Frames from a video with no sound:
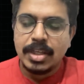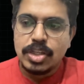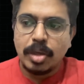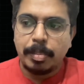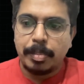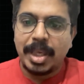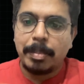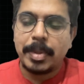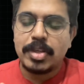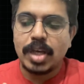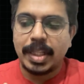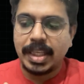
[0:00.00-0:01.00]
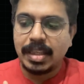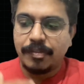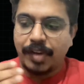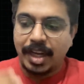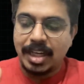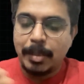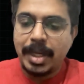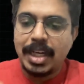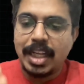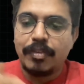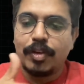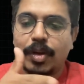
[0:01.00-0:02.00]
So I think
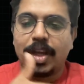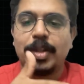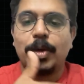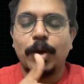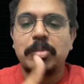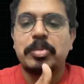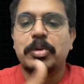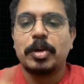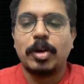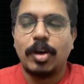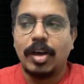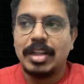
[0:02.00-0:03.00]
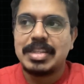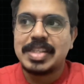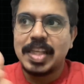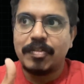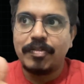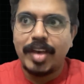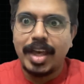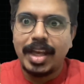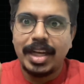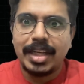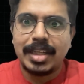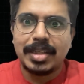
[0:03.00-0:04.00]
fundamentally, if you look at the whole protocol,
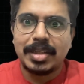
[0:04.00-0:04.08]
somewhere